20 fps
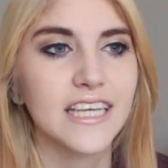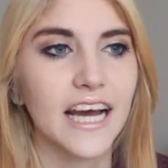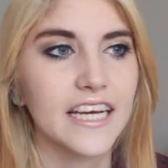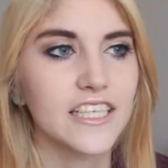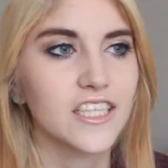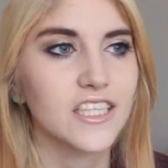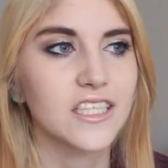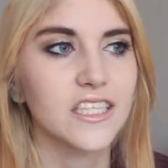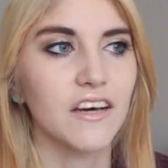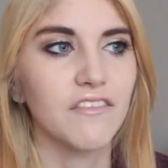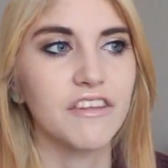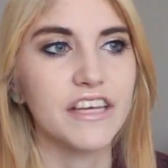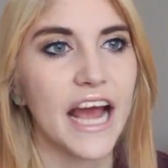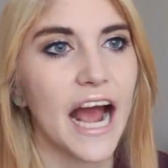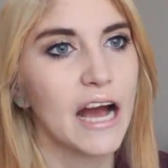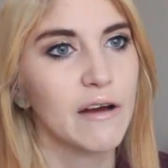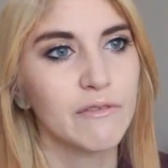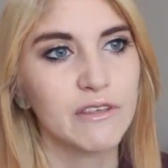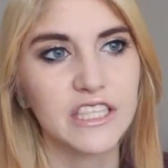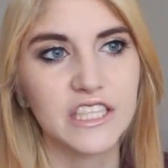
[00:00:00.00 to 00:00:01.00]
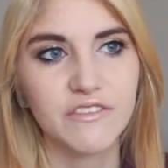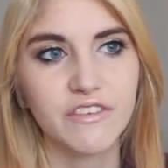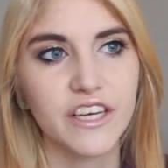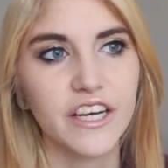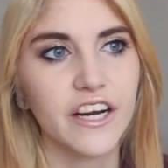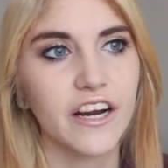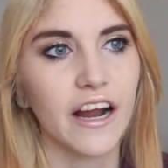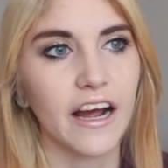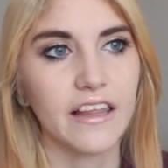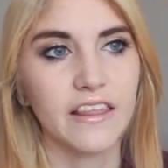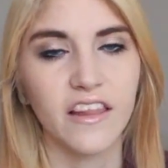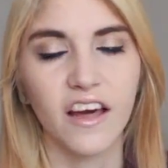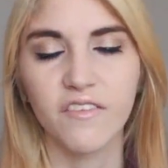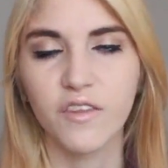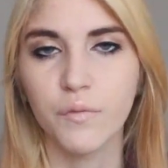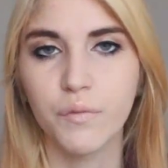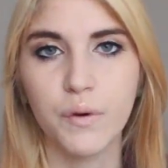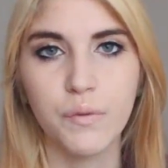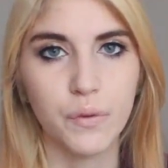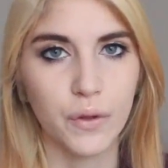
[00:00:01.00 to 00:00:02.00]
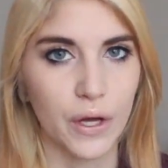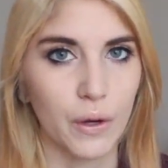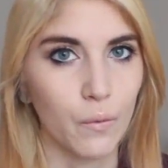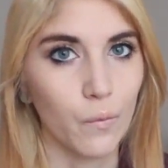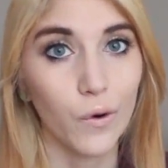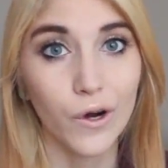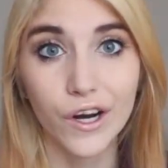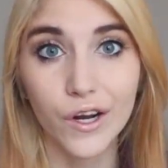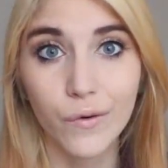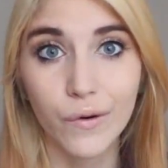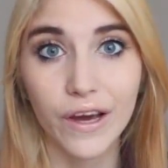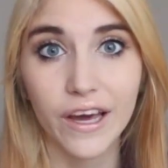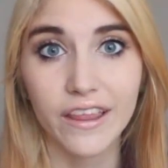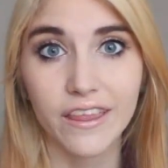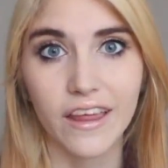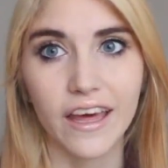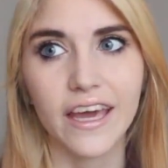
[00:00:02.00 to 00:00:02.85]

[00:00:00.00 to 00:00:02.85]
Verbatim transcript: I just love the atmosphere. I love the people I work with.